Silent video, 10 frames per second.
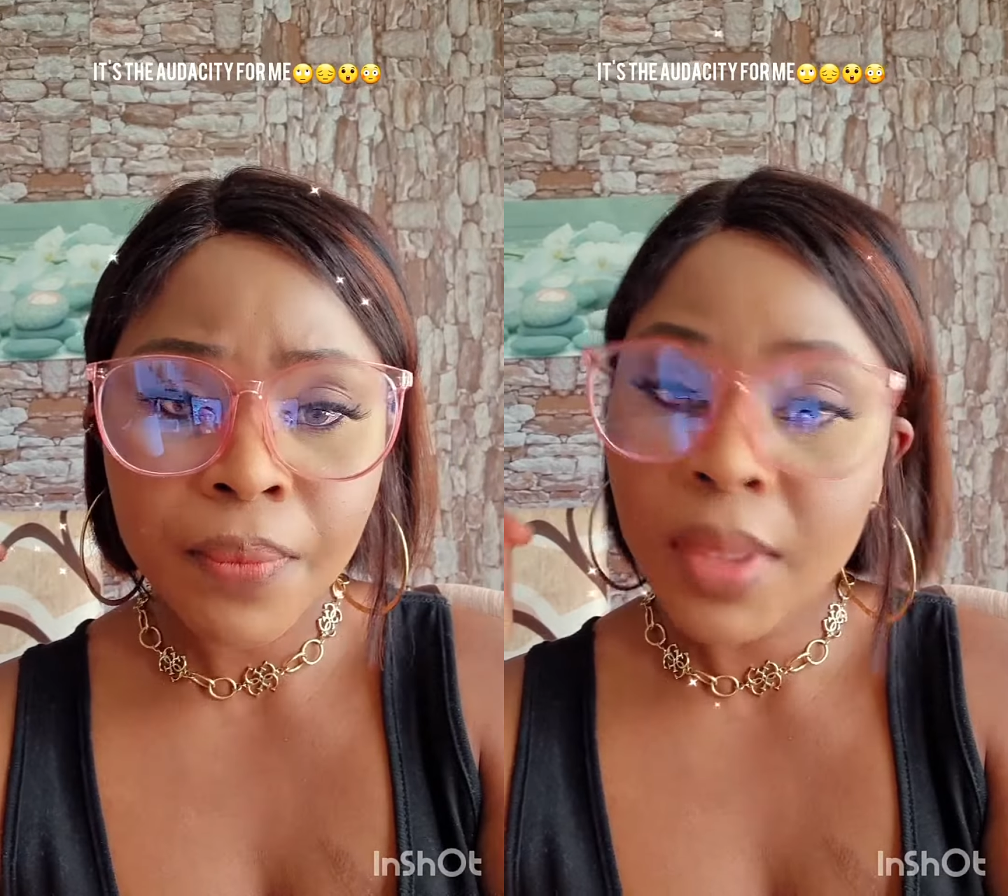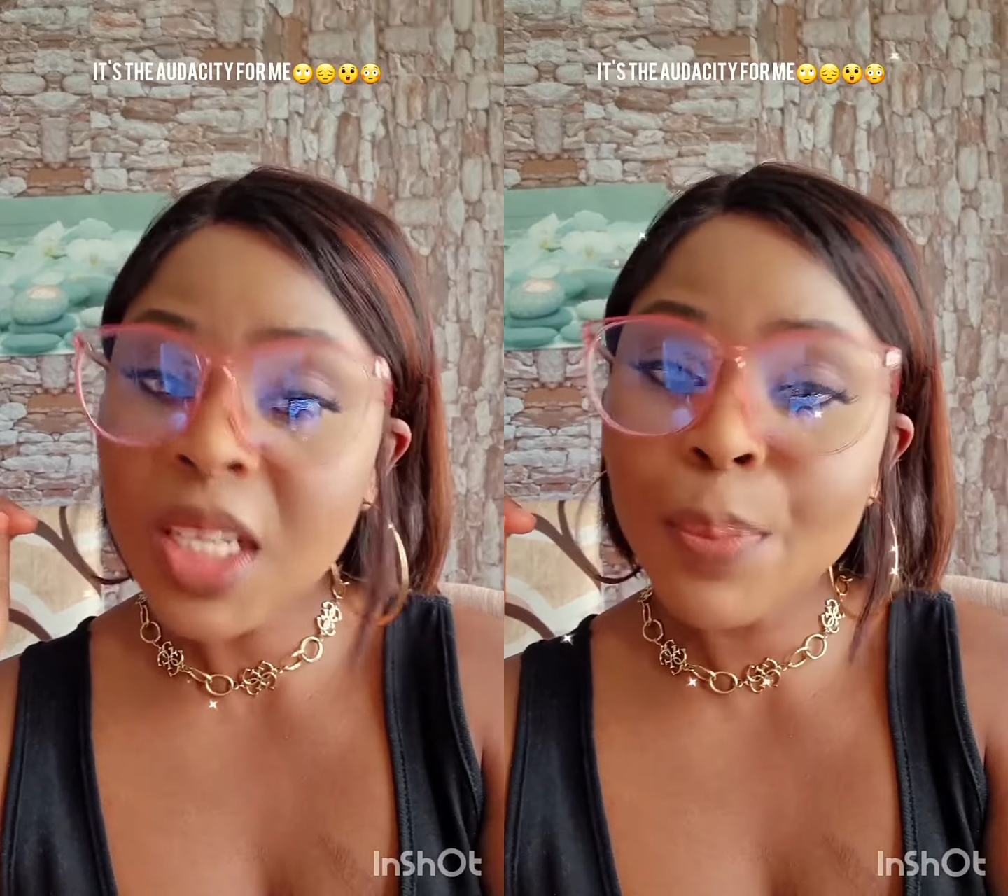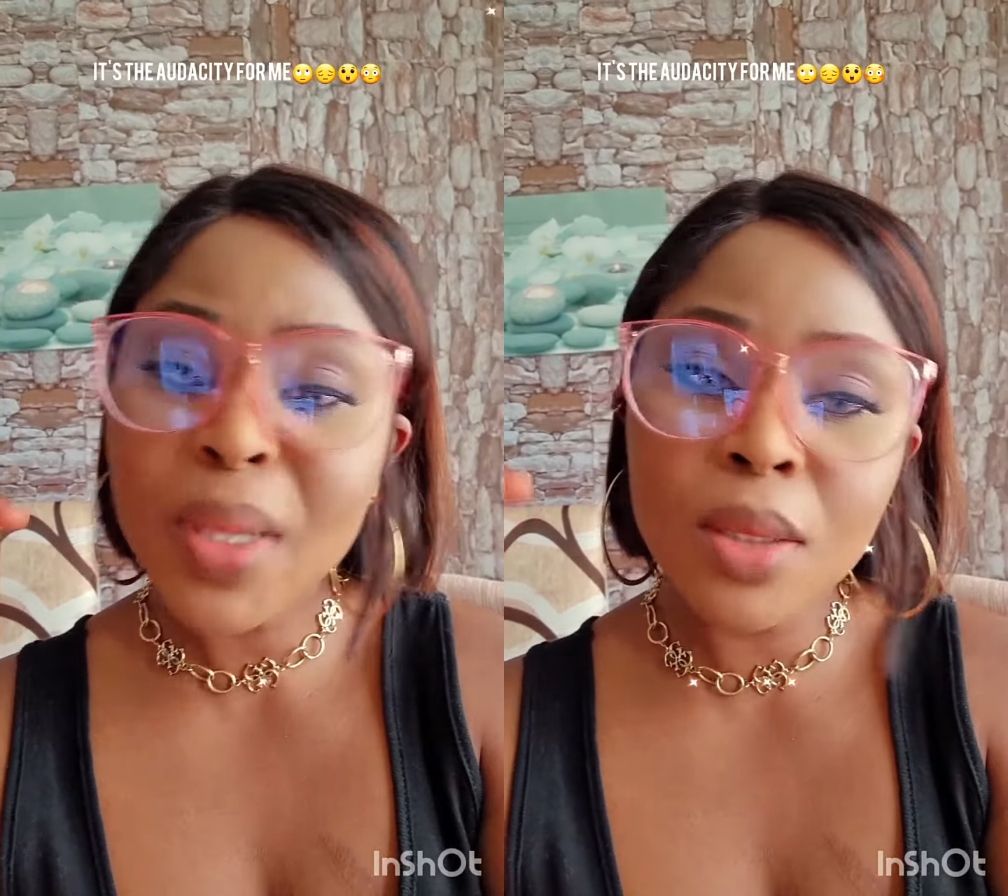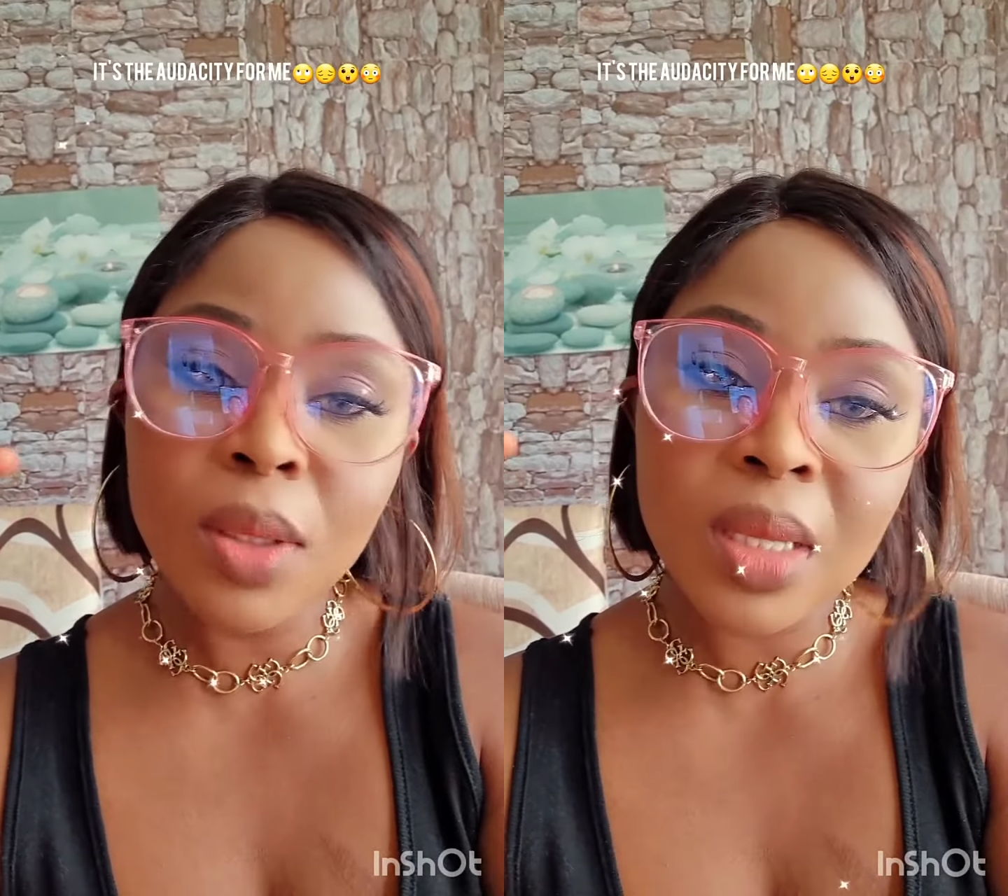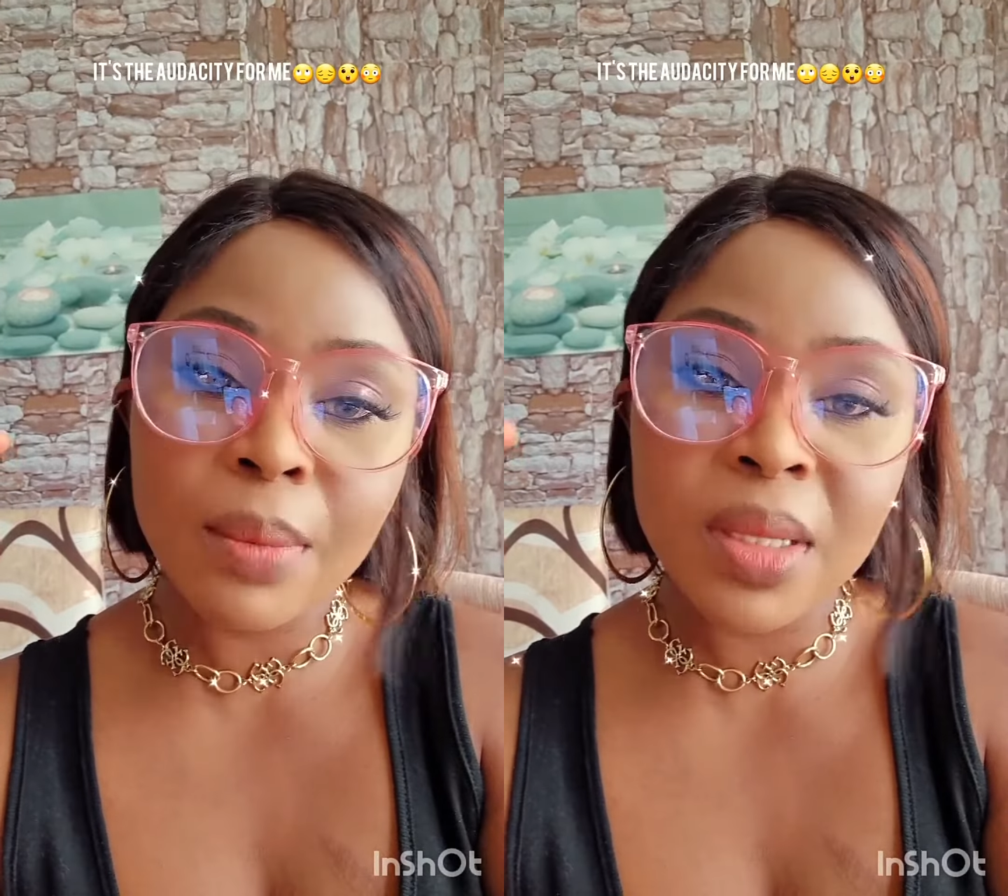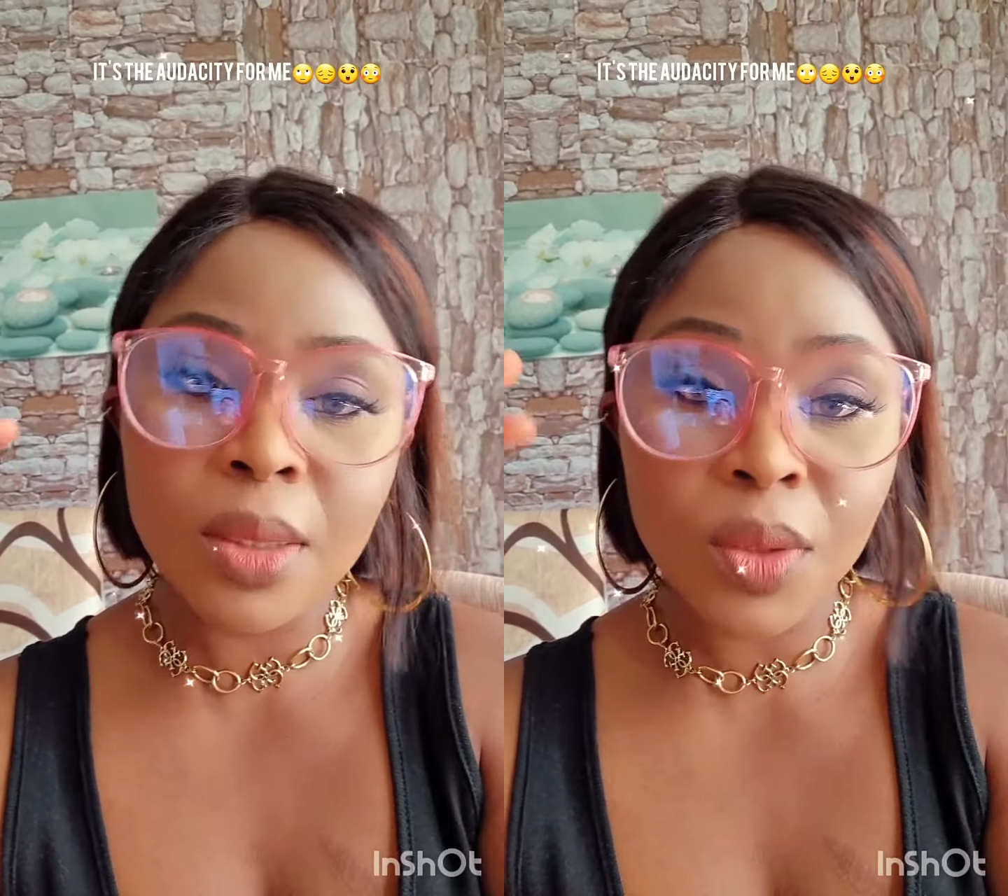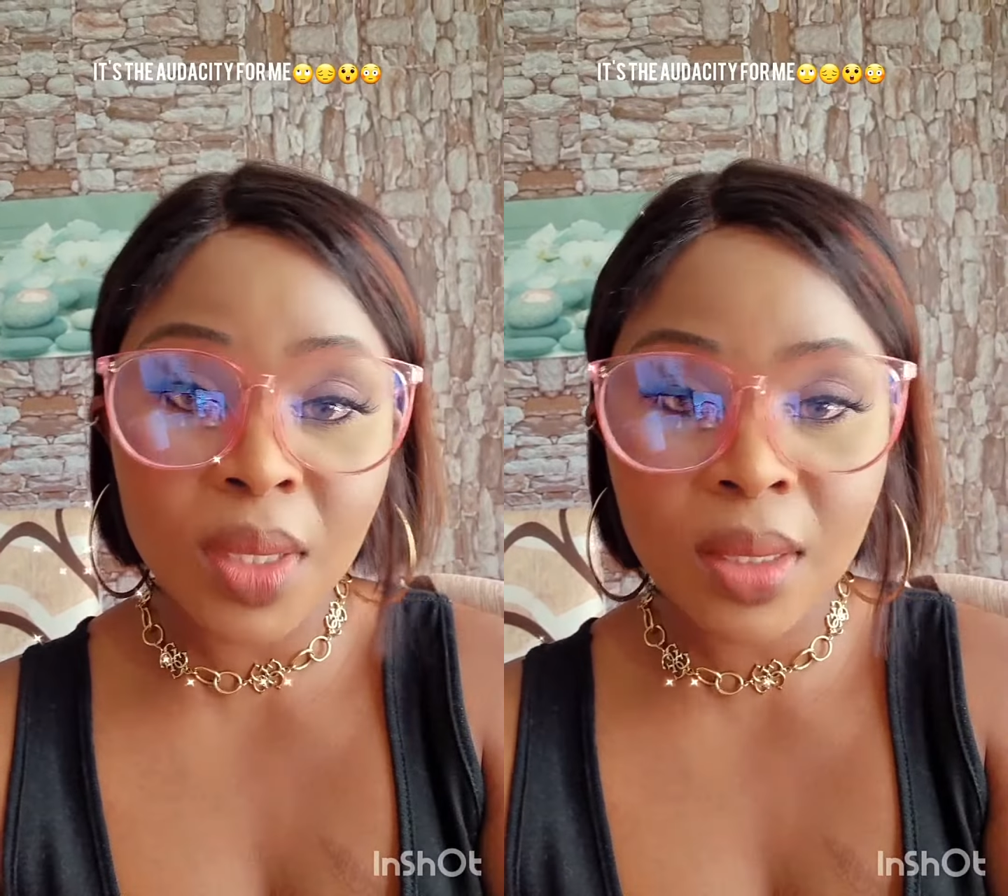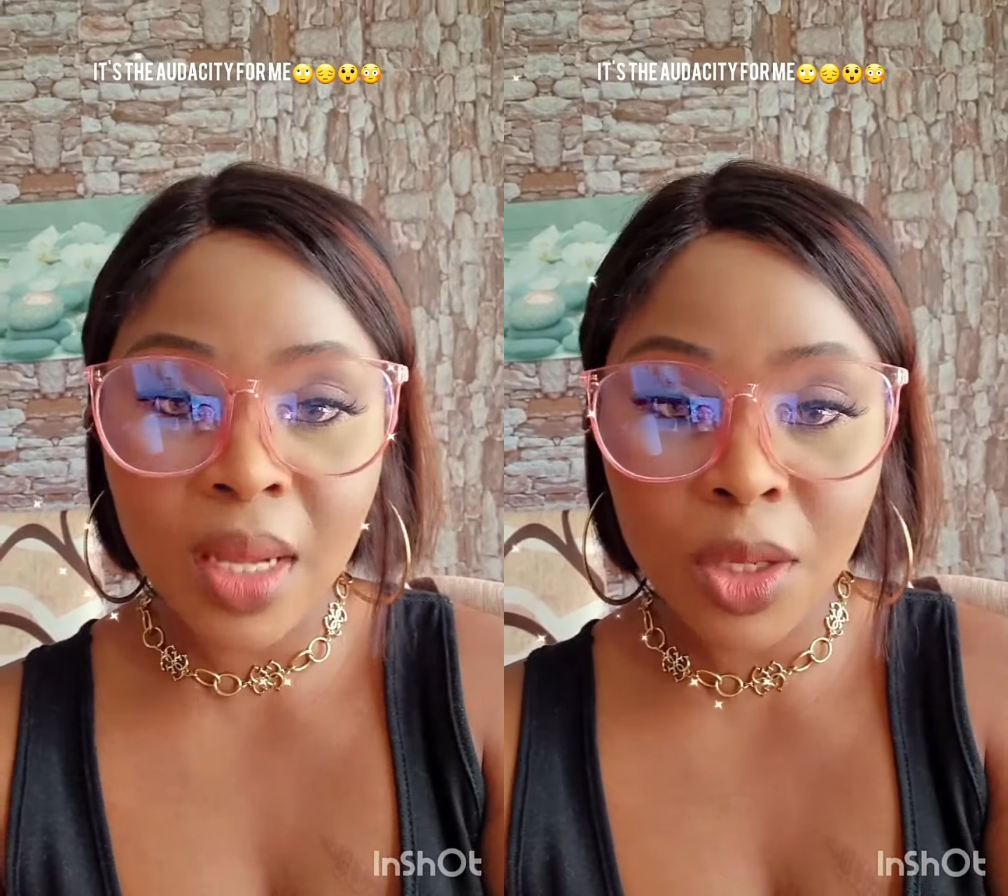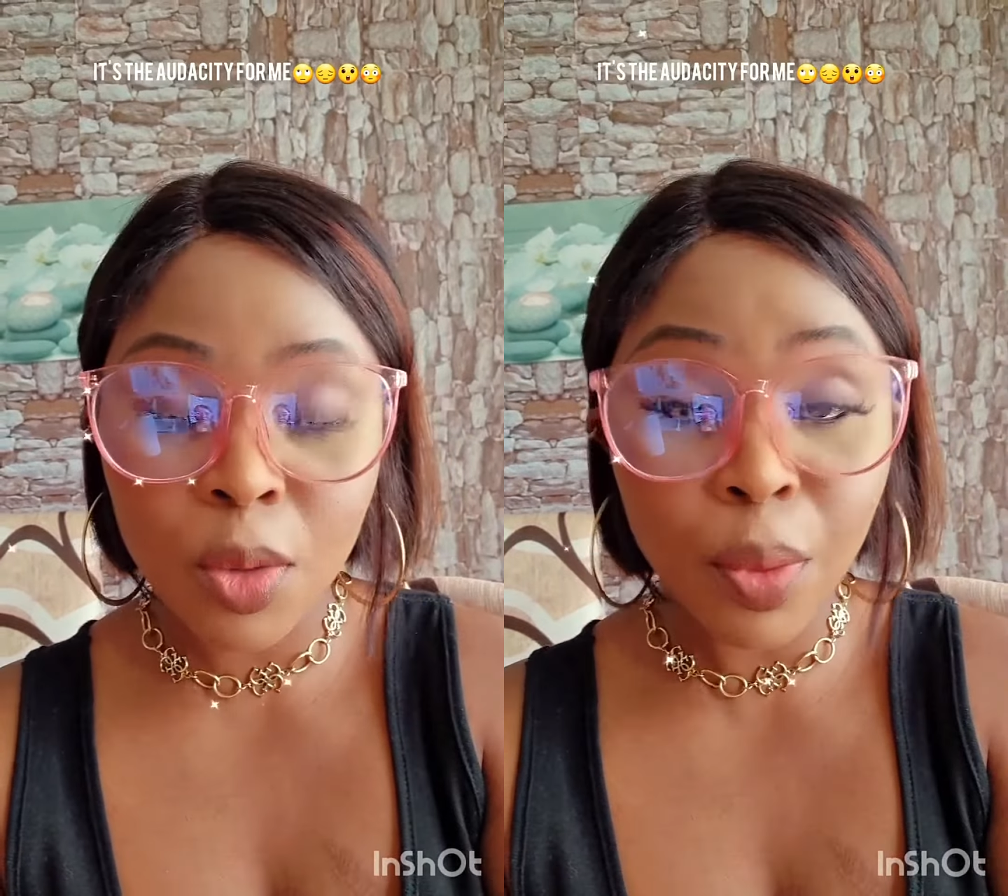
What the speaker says: This person not send message to say thank you,